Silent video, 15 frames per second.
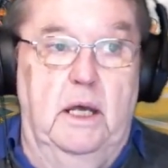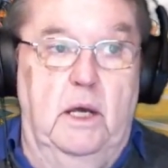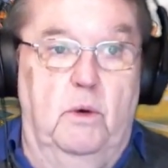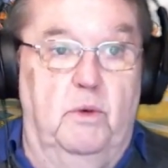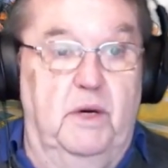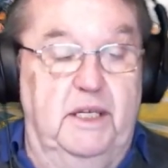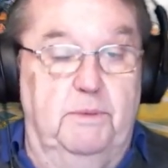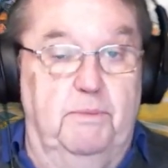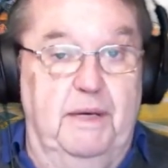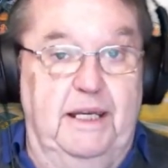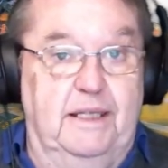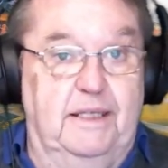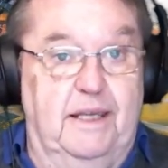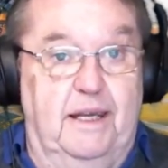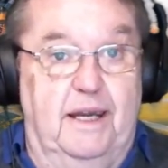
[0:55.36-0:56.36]
which
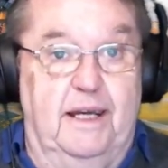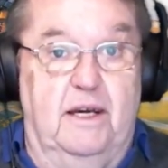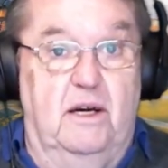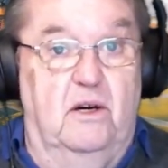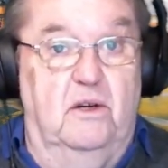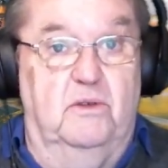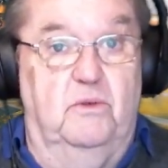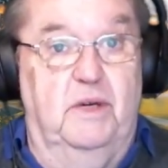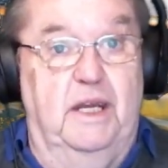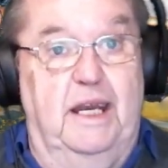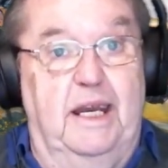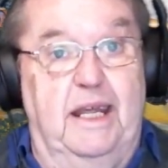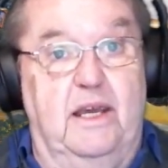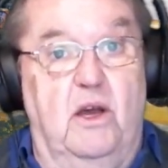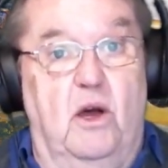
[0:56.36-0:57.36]
means that I can't
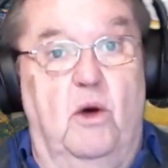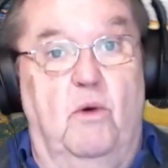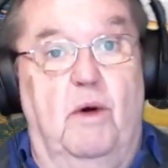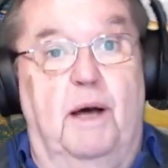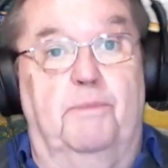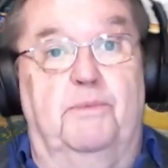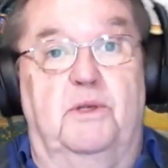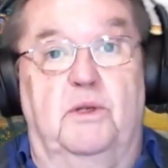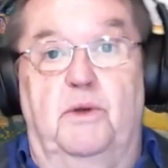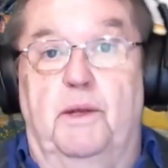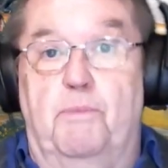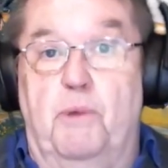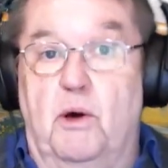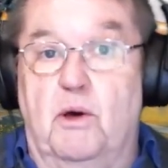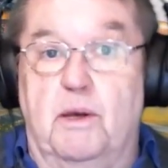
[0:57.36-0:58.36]
really go up to the
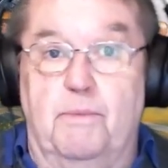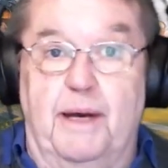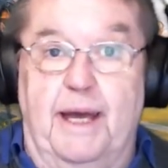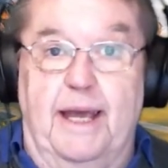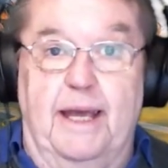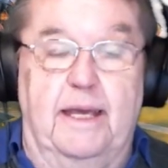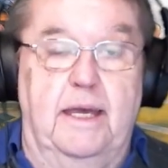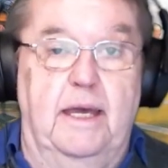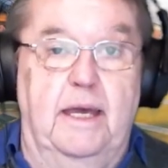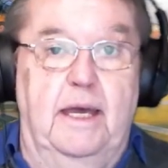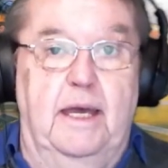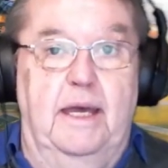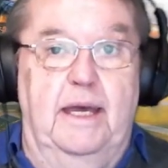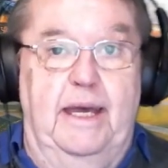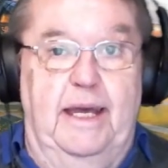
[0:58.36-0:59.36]
Pokebank
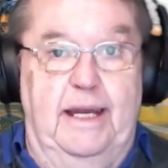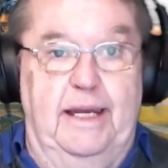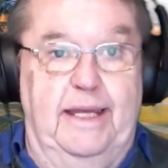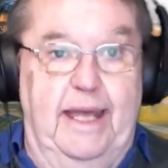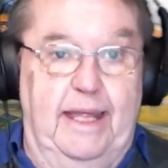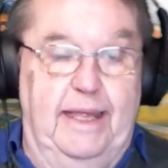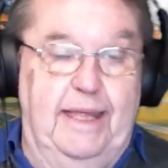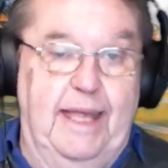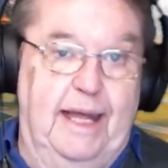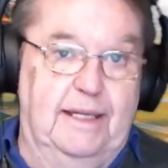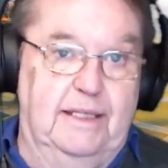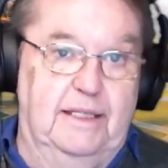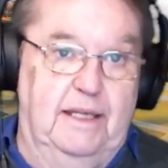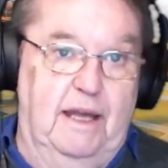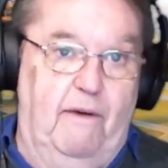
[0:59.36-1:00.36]
and get that
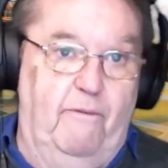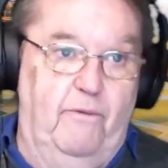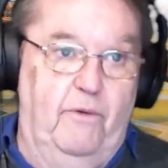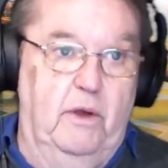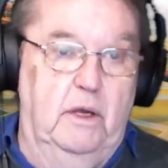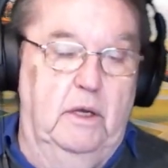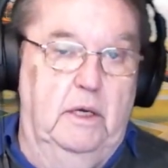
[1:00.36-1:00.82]
stuff.